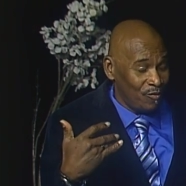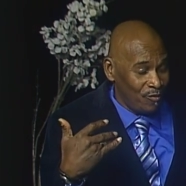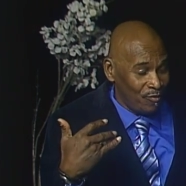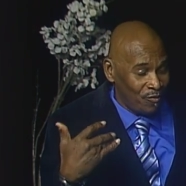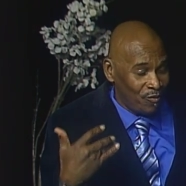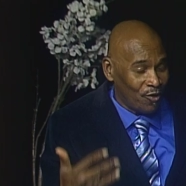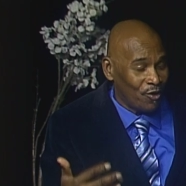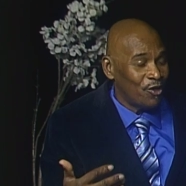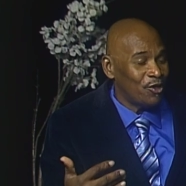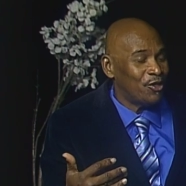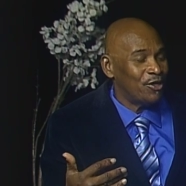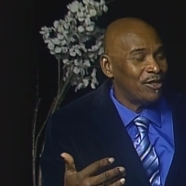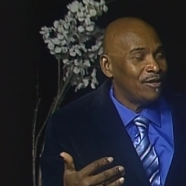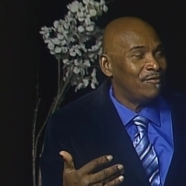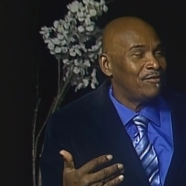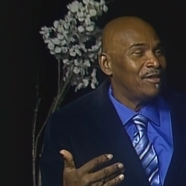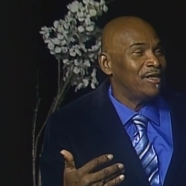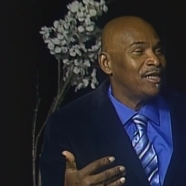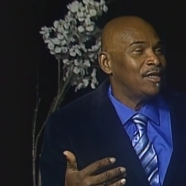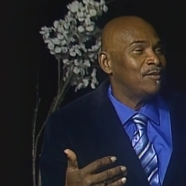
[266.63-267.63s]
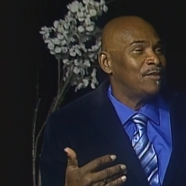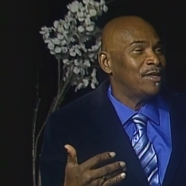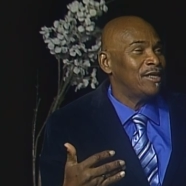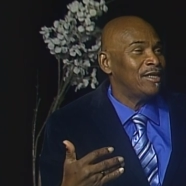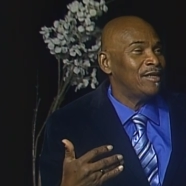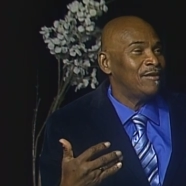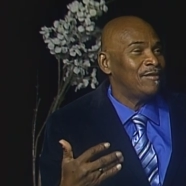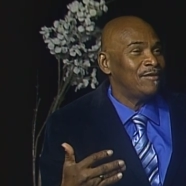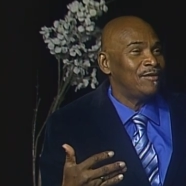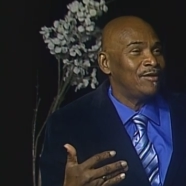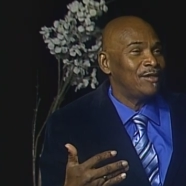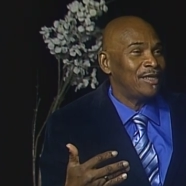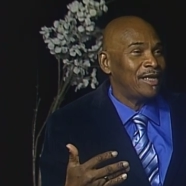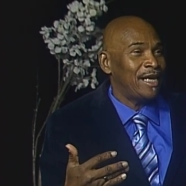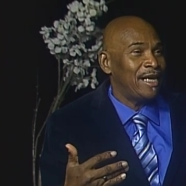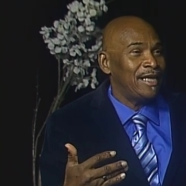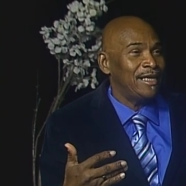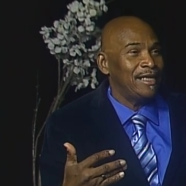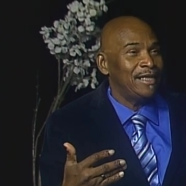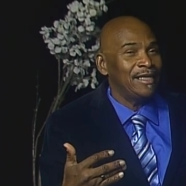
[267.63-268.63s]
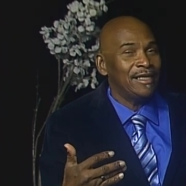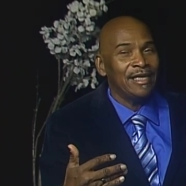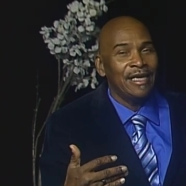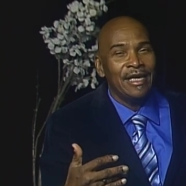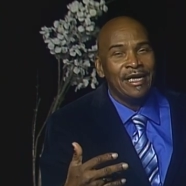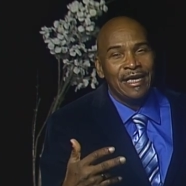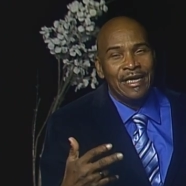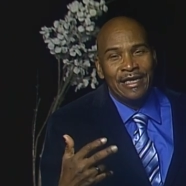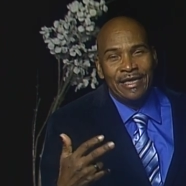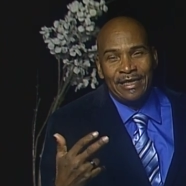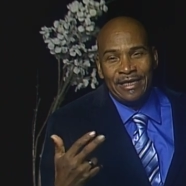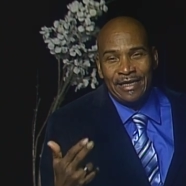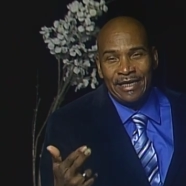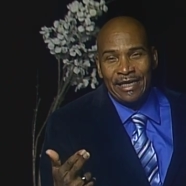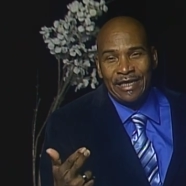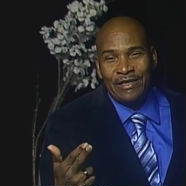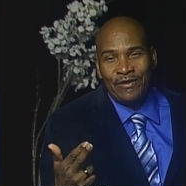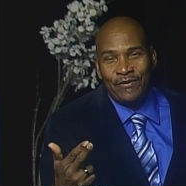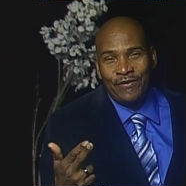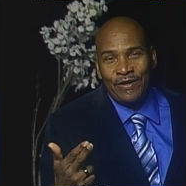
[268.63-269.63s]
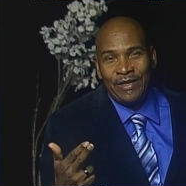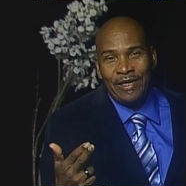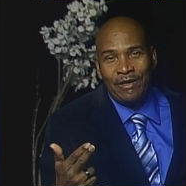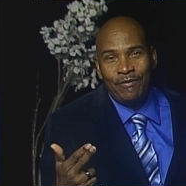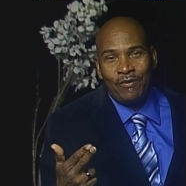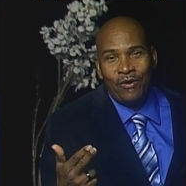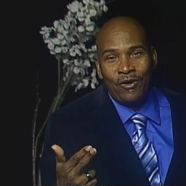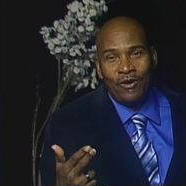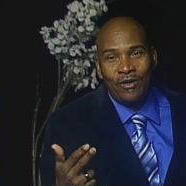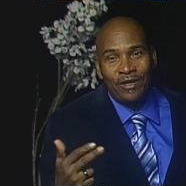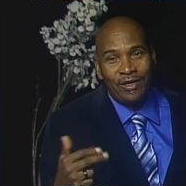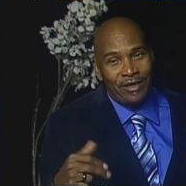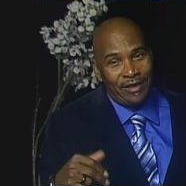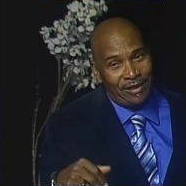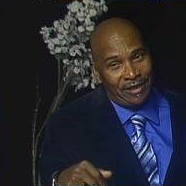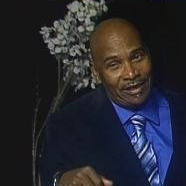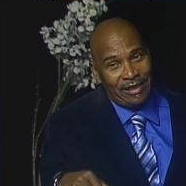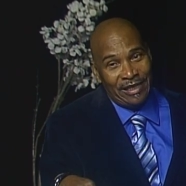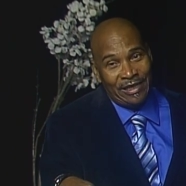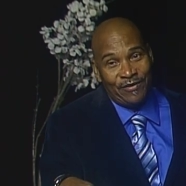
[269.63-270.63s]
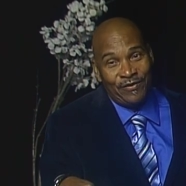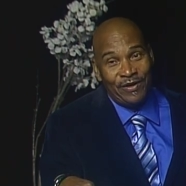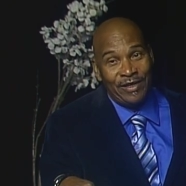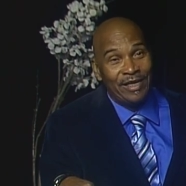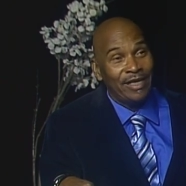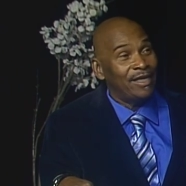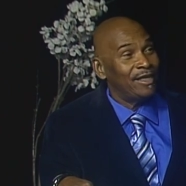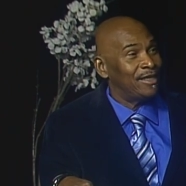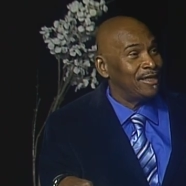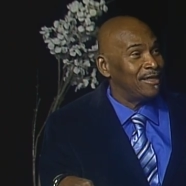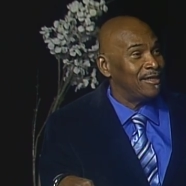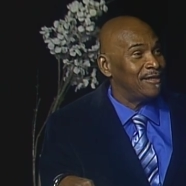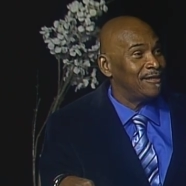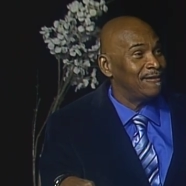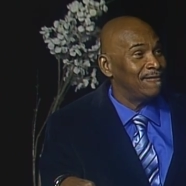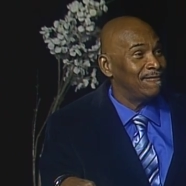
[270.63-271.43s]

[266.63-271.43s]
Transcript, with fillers: version of this, but the saying is six feet apart or six feet under.